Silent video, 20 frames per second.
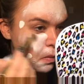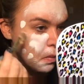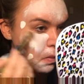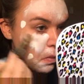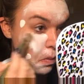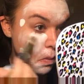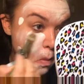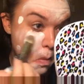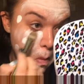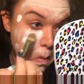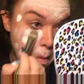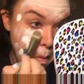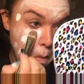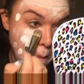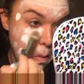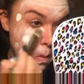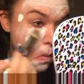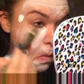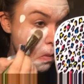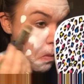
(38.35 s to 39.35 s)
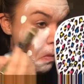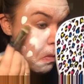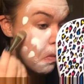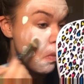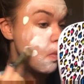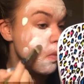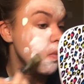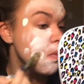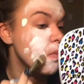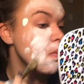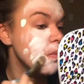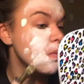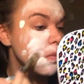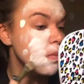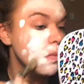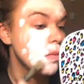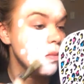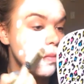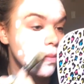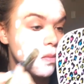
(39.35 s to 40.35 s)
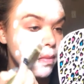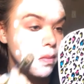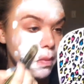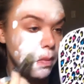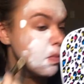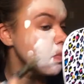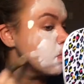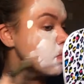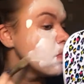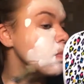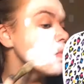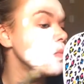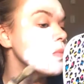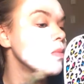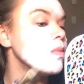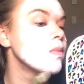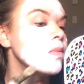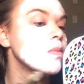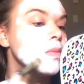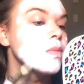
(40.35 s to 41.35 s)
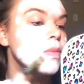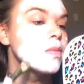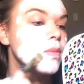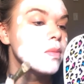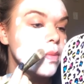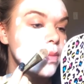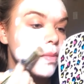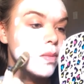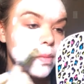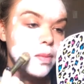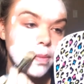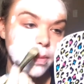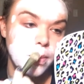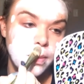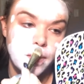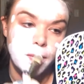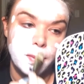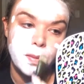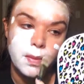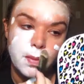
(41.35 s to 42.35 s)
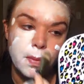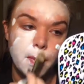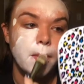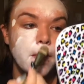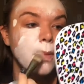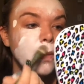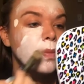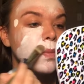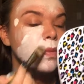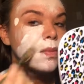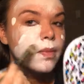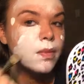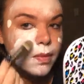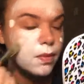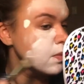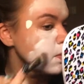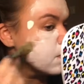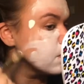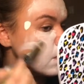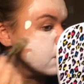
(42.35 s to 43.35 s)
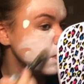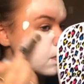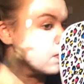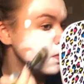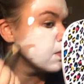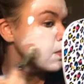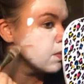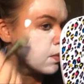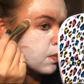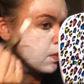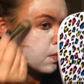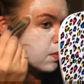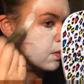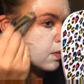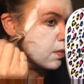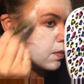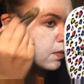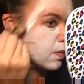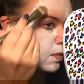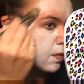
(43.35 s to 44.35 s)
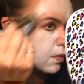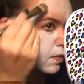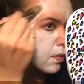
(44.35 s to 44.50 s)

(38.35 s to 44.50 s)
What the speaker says: And I'm just spreading that foundation all over my face, trying to get it as even as possible.